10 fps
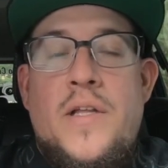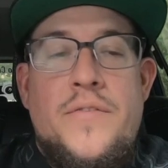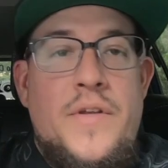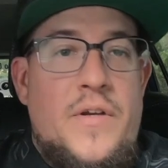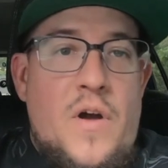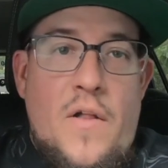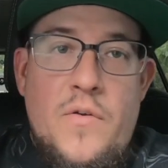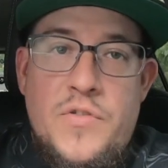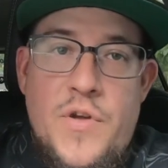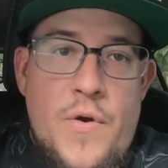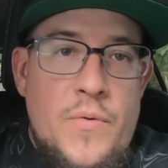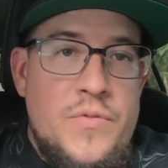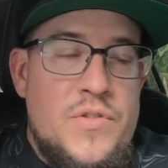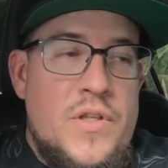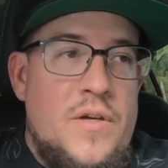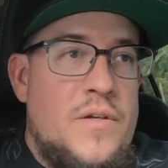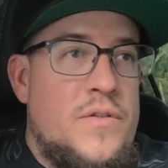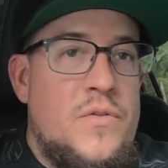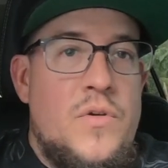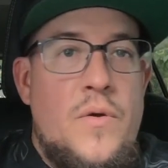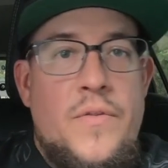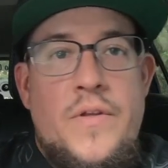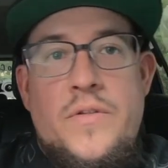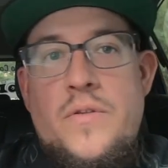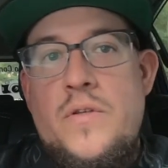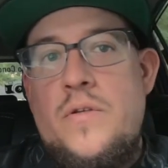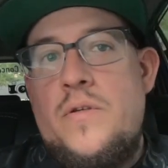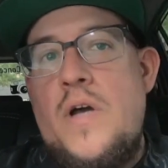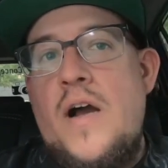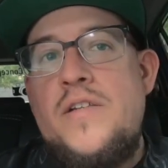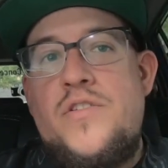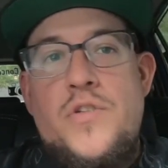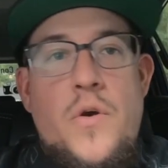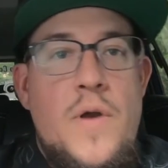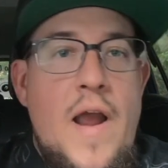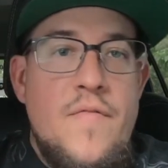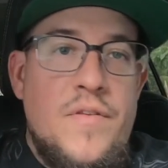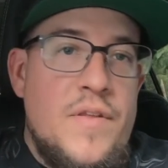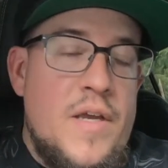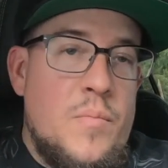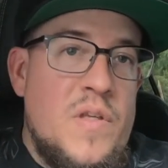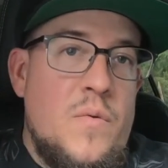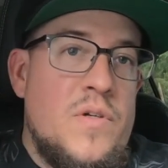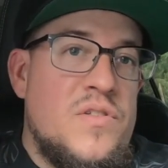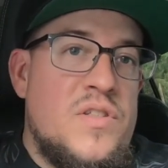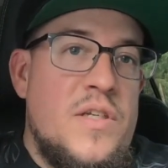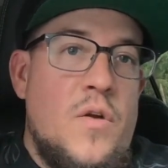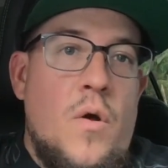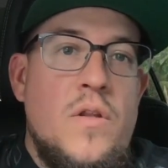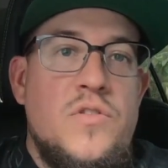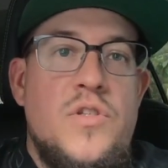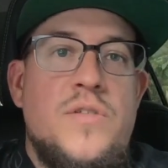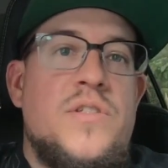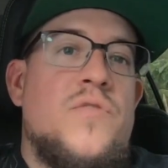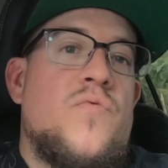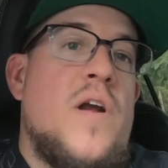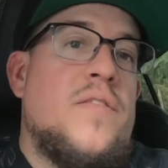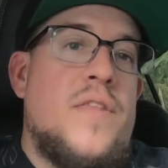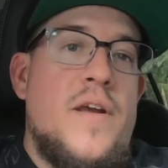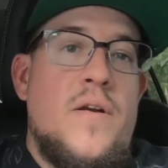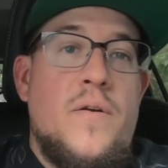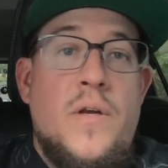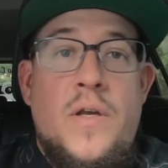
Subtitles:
the color tones, the, you know, the ISO, everything, being able to see it all adjusting right there,